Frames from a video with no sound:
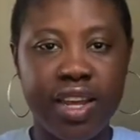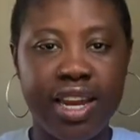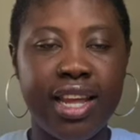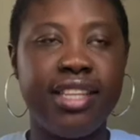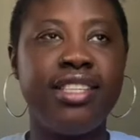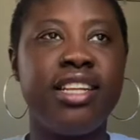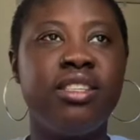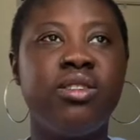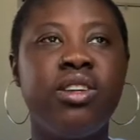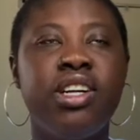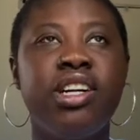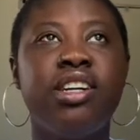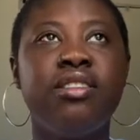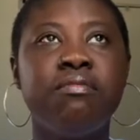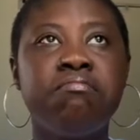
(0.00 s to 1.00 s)
and I said to
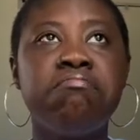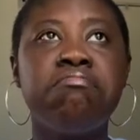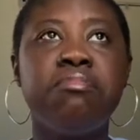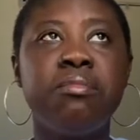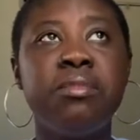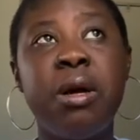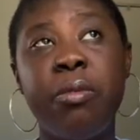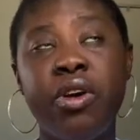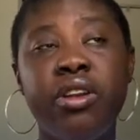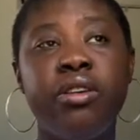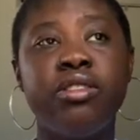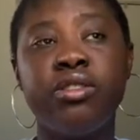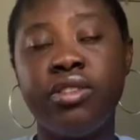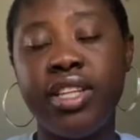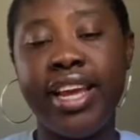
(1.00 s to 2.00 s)
her, I'm going to go
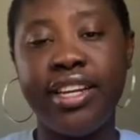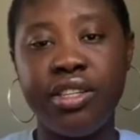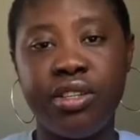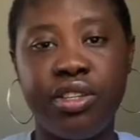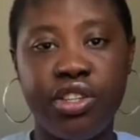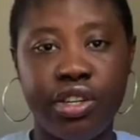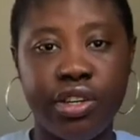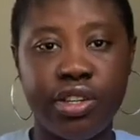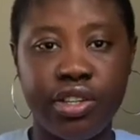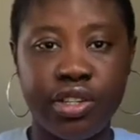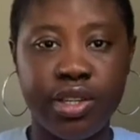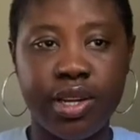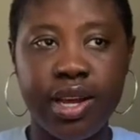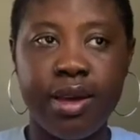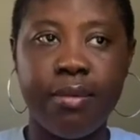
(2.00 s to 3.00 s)
to Audacious Church.